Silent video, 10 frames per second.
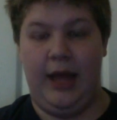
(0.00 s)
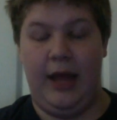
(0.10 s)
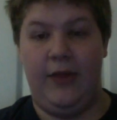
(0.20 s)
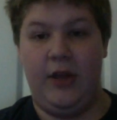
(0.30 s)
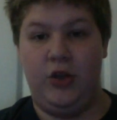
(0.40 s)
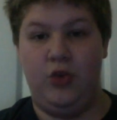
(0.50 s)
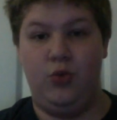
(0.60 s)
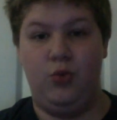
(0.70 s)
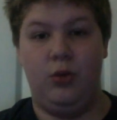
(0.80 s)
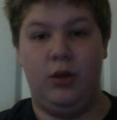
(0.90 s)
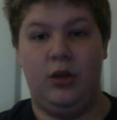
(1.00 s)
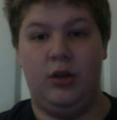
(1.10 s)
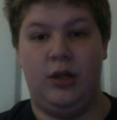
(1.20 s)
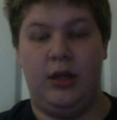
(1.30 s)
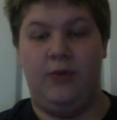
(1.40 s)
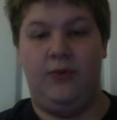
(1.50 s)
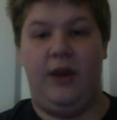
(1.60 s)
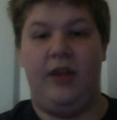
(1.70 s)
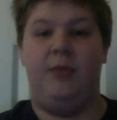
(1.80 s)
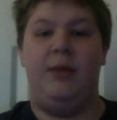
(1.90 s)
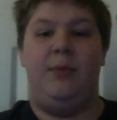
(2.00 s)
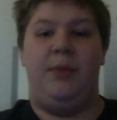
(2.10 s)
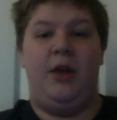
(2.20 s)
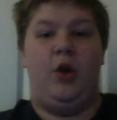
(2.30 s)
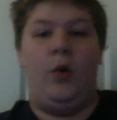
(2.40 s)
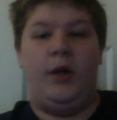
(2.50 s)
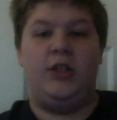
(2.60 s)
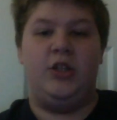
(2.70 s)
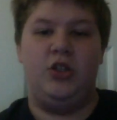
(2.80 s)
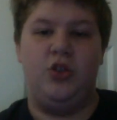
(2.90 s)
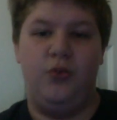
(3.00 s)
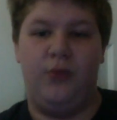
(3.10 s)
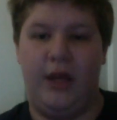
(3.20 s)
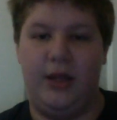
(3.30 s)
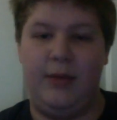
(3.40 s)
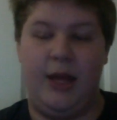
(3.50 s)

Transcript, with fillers: and then you can find them and pay coins to find them,